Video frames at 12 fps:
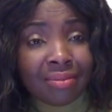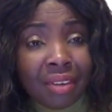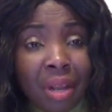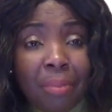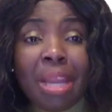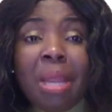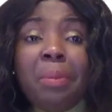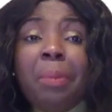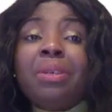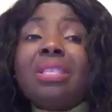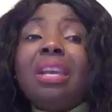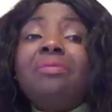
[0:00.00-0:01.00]
Many
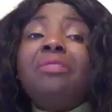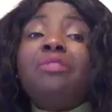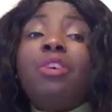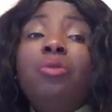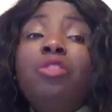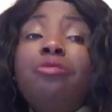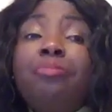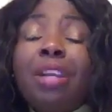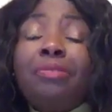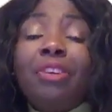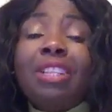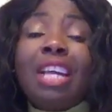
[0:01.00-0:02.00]
people said they've come, we've prayed
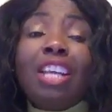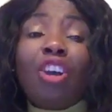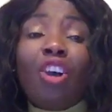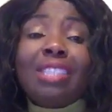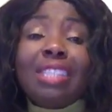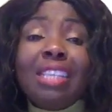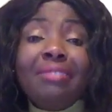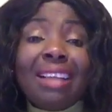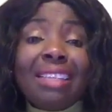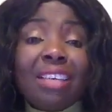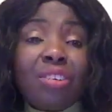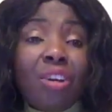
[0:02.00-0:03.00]
for them, they got delivered,
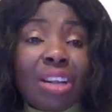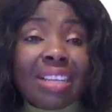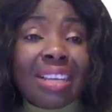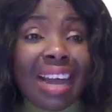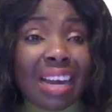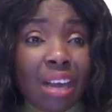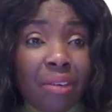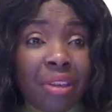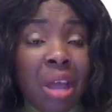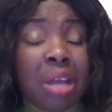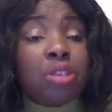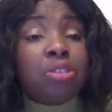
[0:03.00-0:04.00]
they ran off.
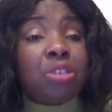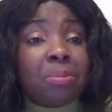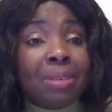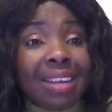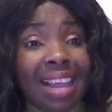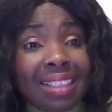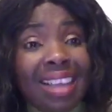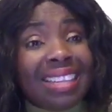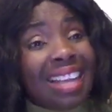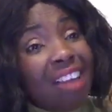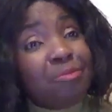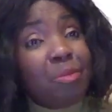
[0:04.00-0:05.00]
Trust me, right now, they
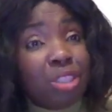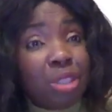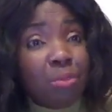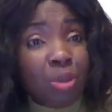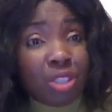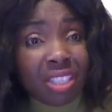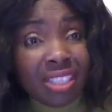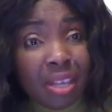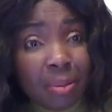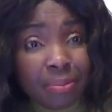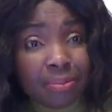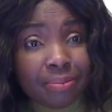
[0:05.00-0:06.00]
have more demons in them.